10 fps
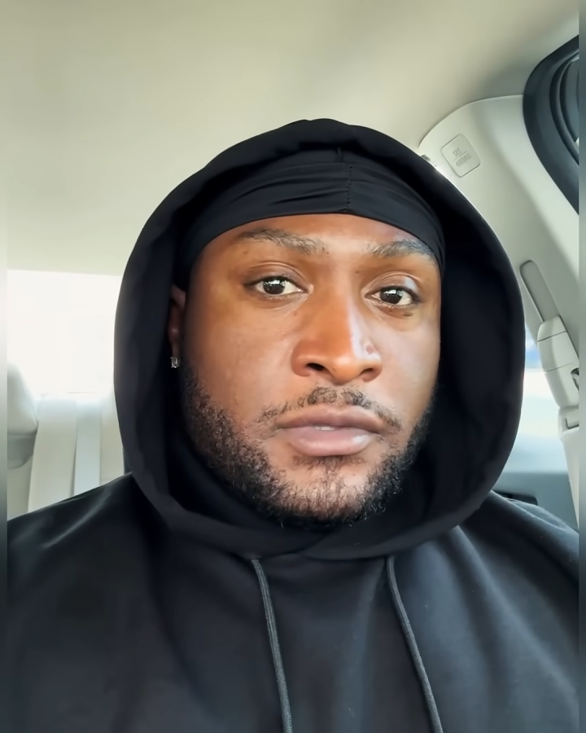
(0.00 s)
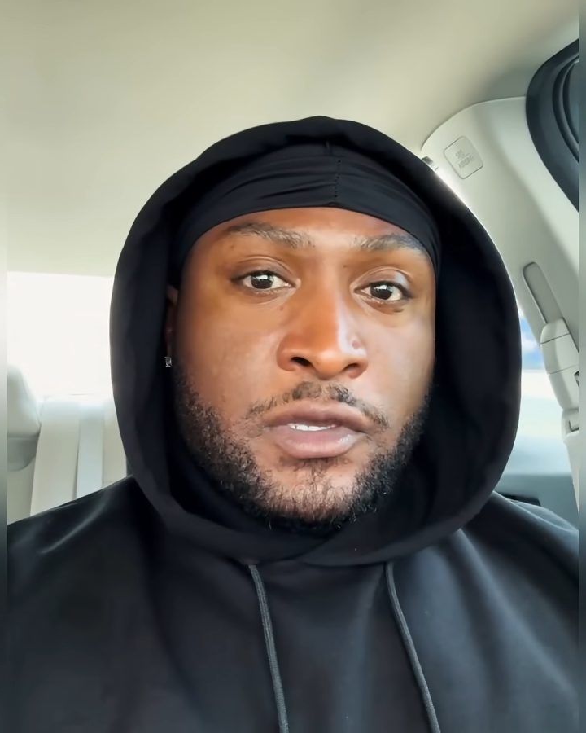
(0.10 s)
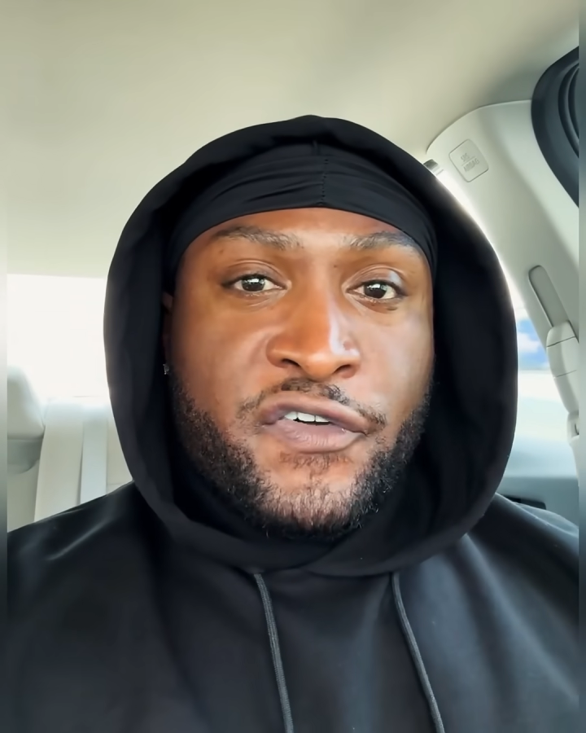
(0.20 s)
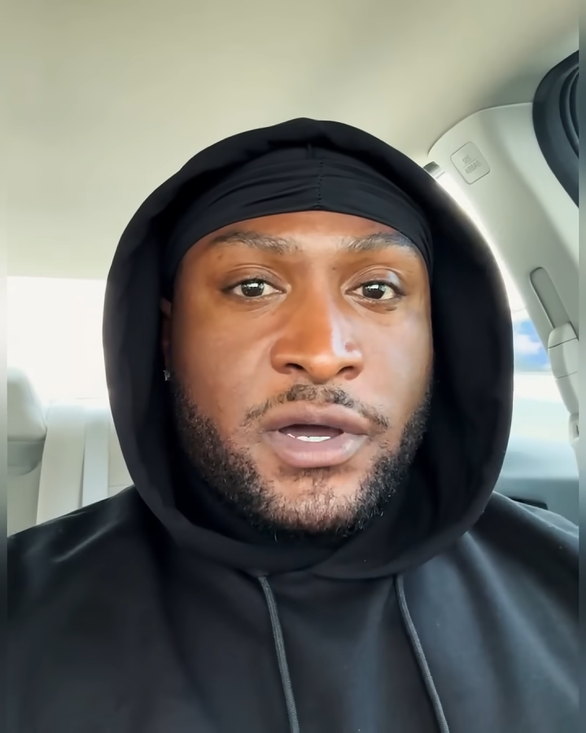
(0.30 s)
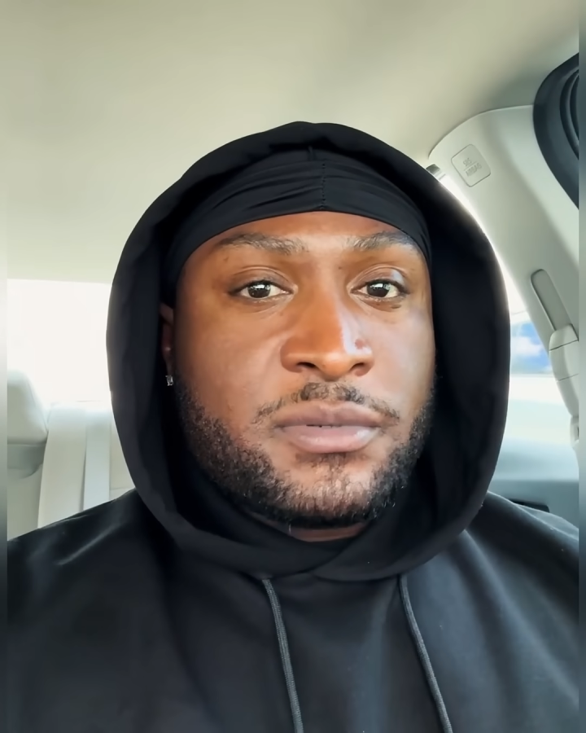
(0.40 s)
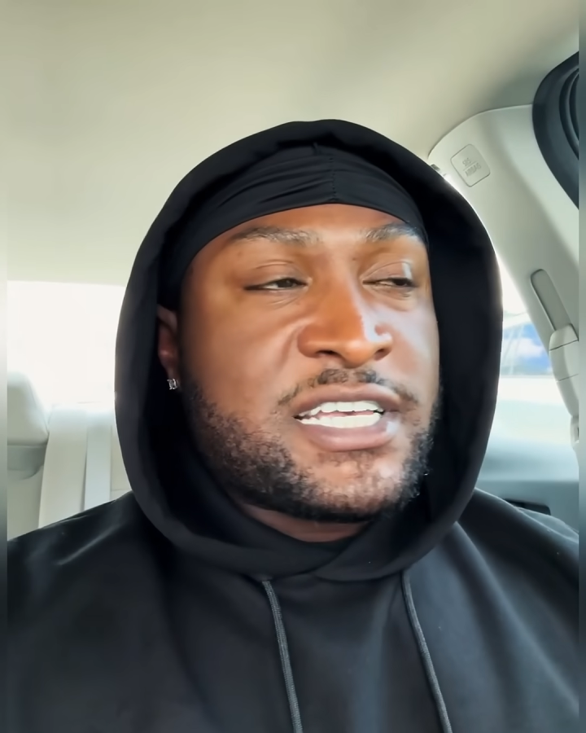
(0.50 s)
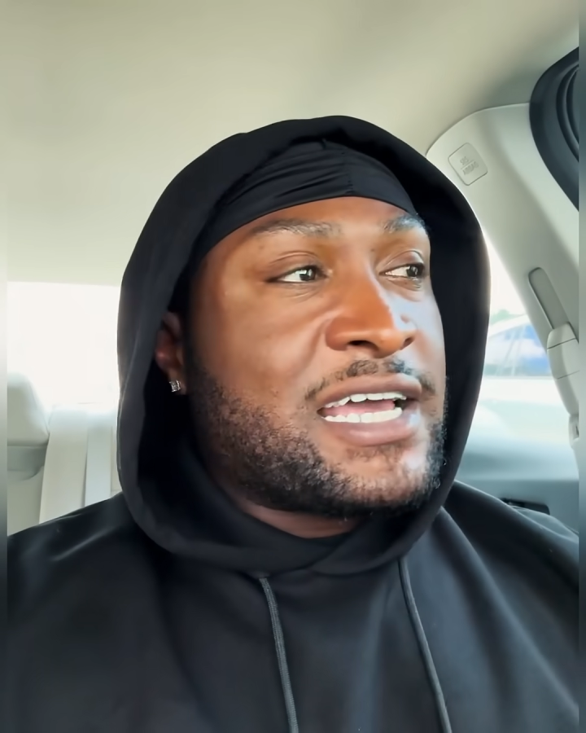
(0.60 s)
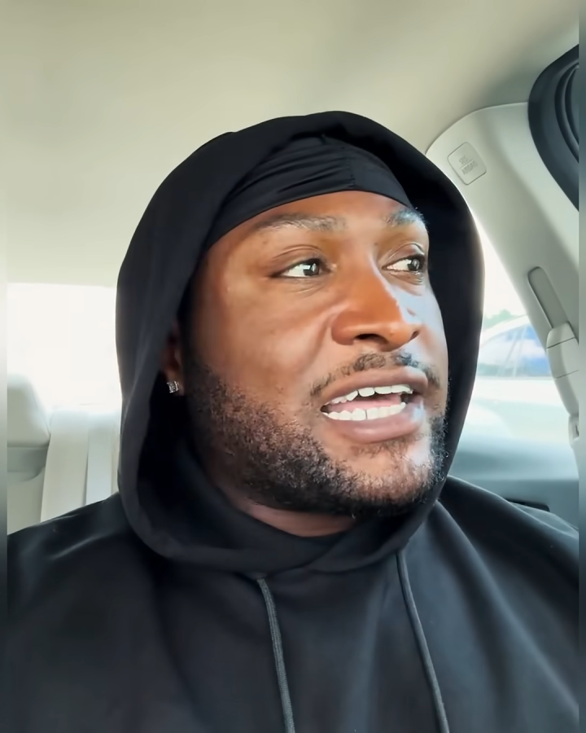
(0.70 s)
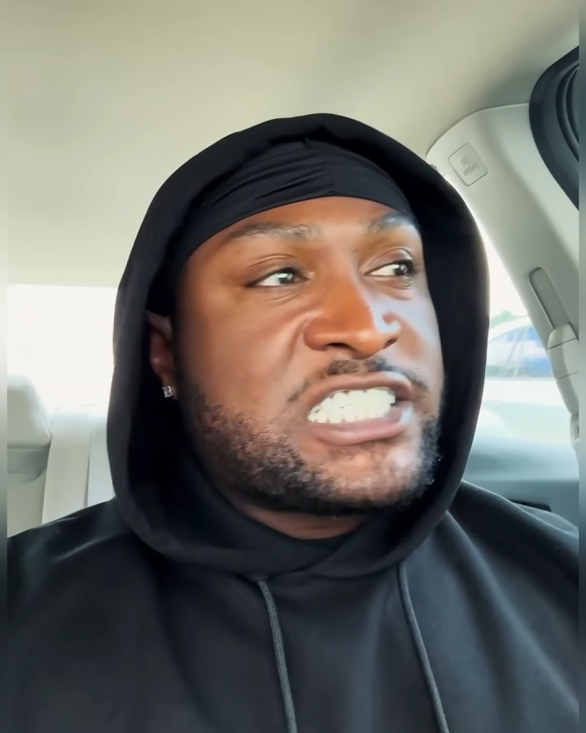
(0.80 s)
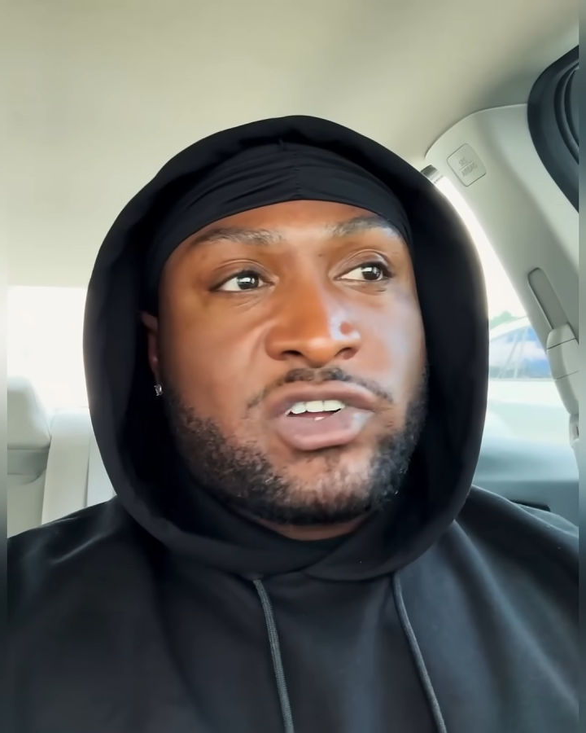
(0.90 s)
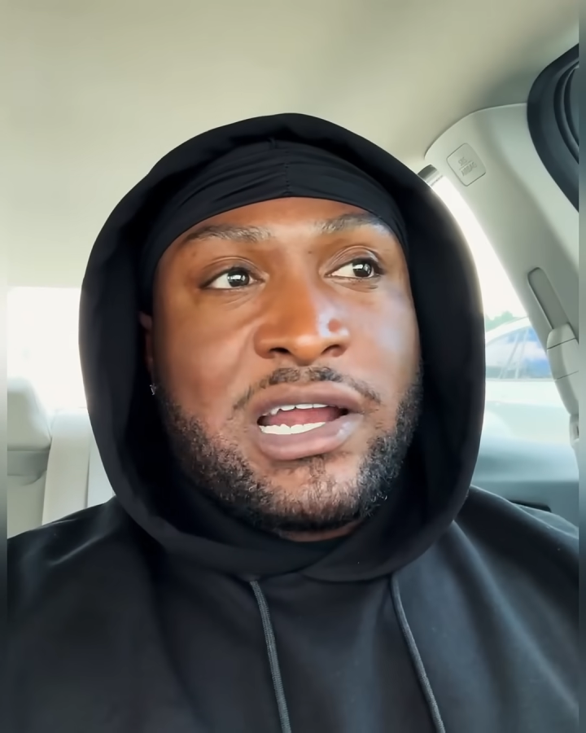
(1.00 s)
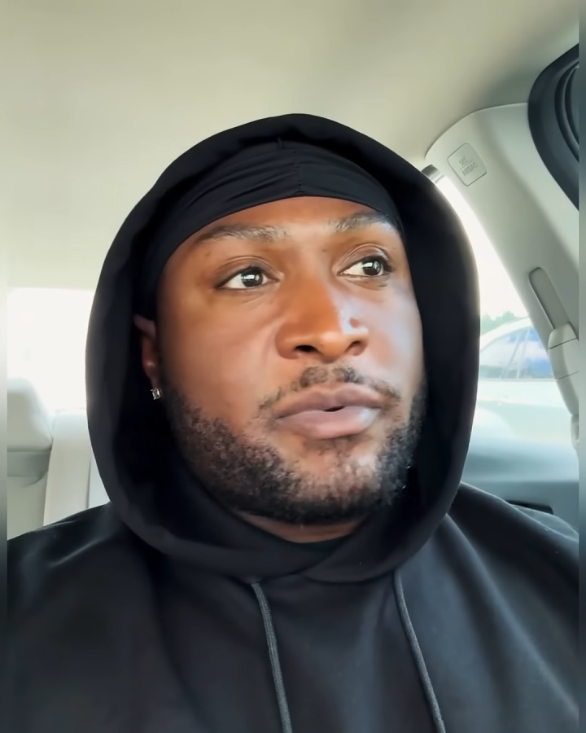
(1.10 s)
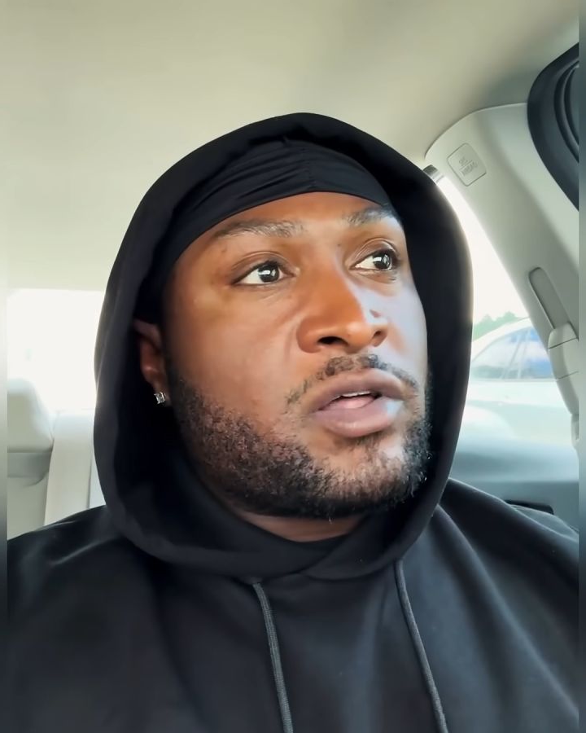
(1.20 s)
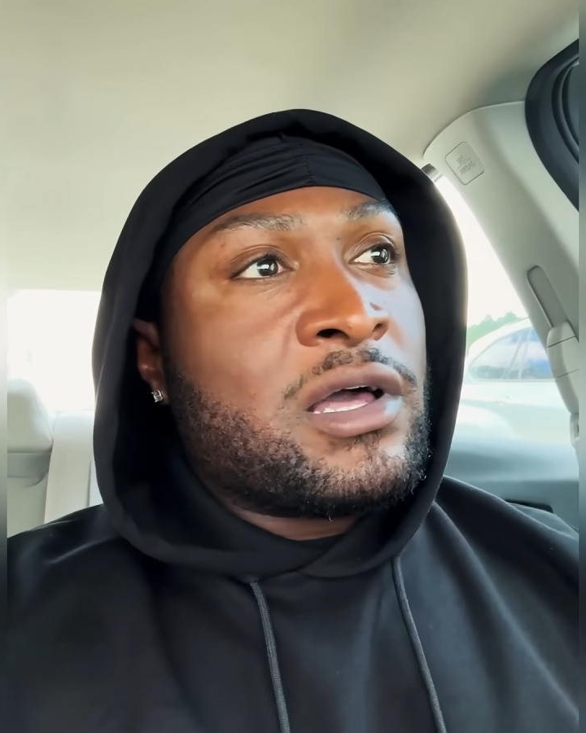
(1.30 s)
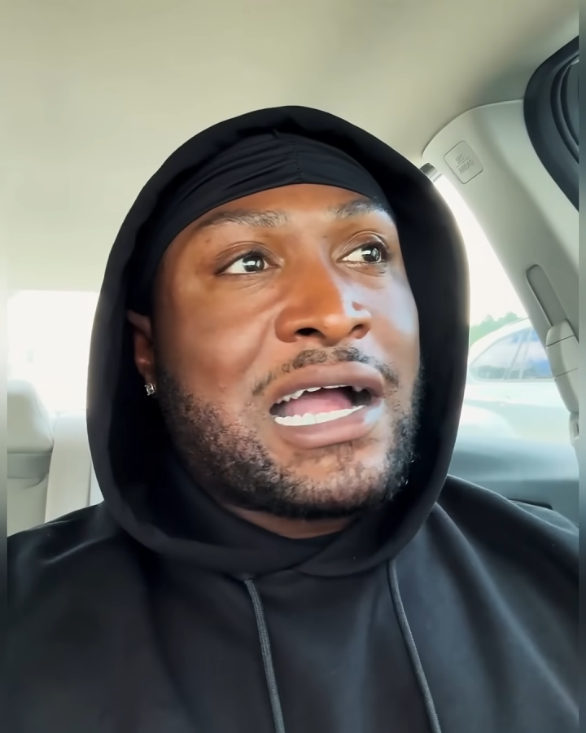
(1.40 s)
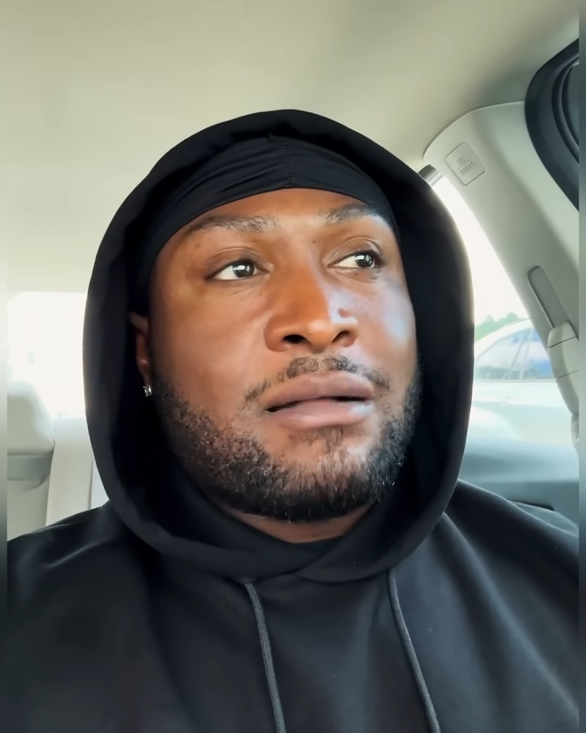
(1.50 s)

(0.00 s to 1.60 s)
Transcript: You feel what I'm saying? Like, straight up, yo, look,